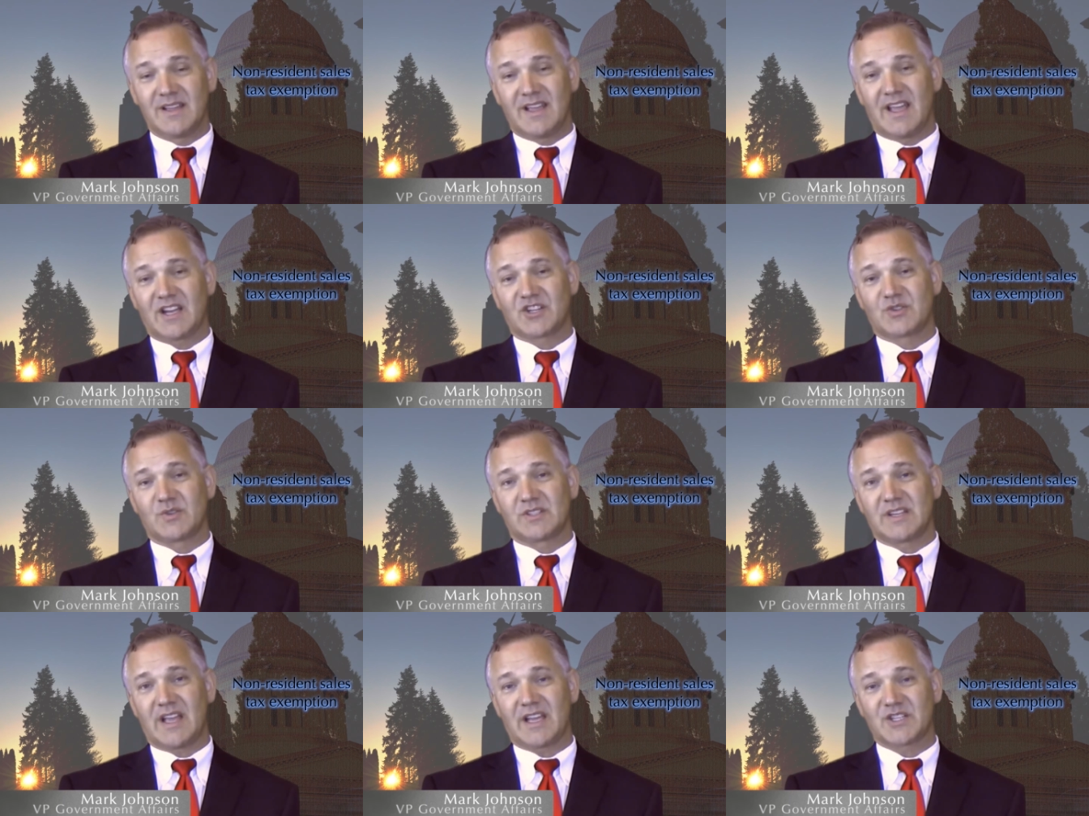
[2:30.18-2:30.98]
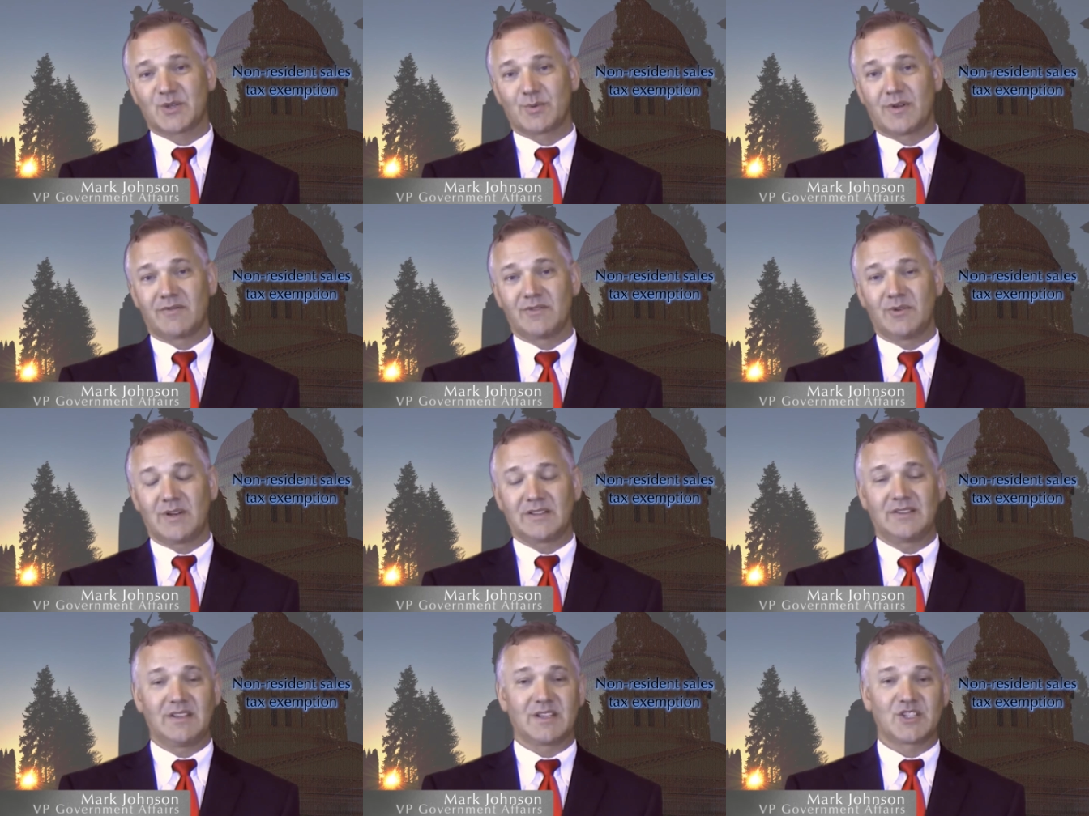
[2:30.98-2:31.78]
extra tax revenue
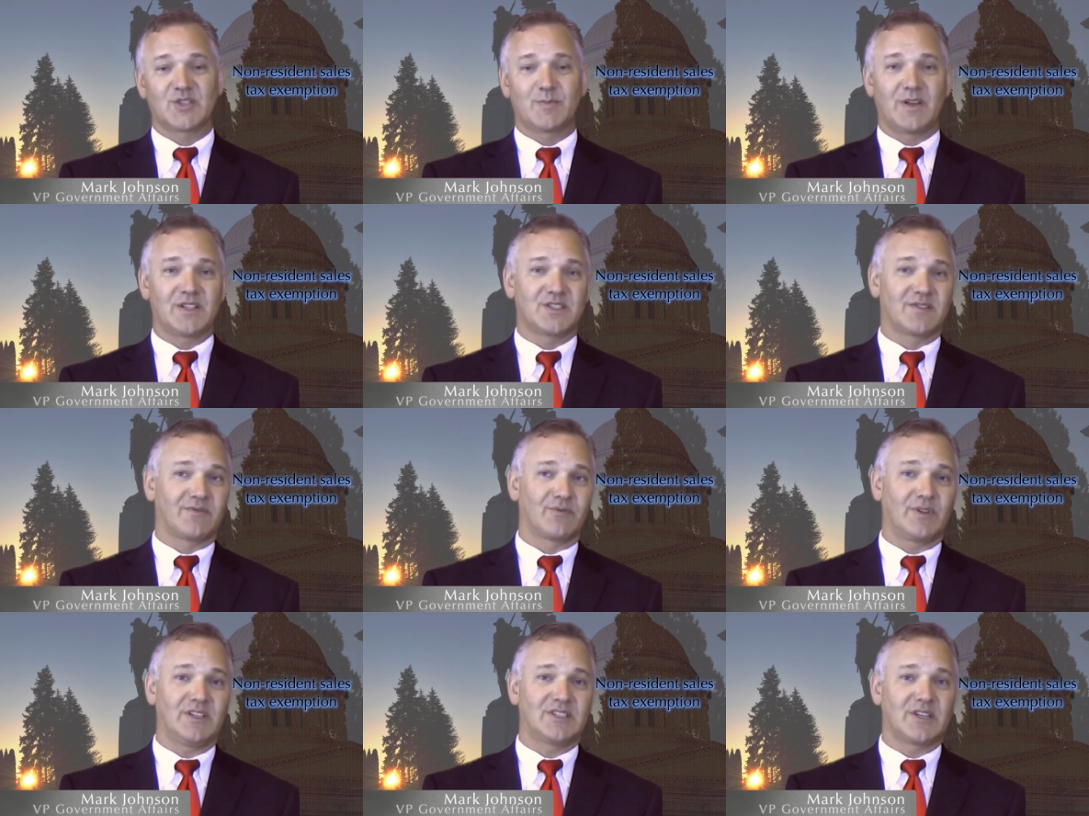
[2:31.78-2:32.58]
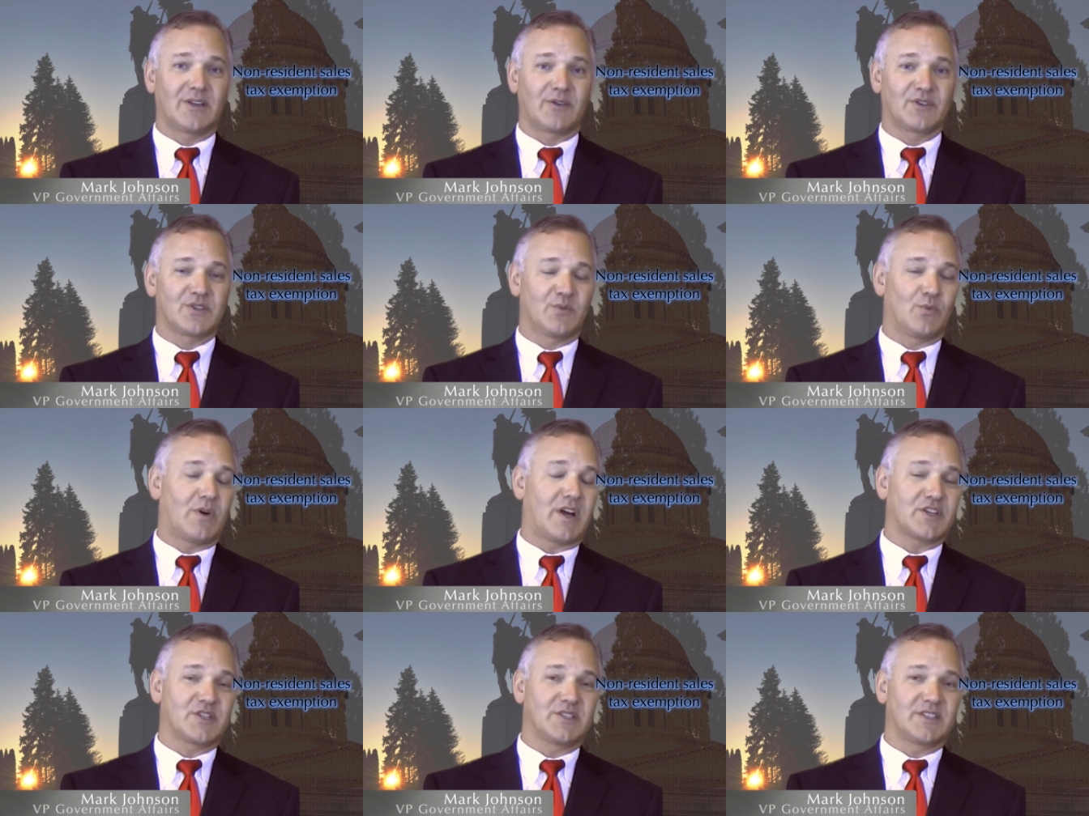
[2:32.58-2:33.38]
at the expense of retailers in
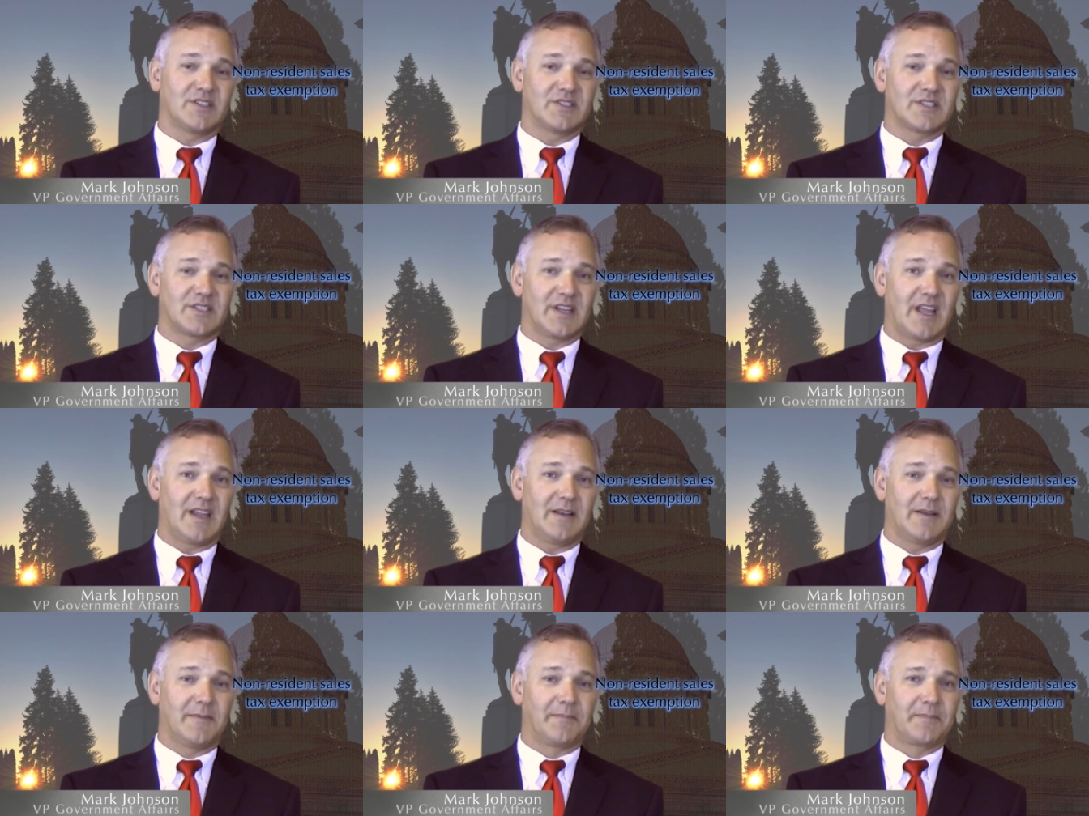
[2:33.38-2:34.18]
Washington state.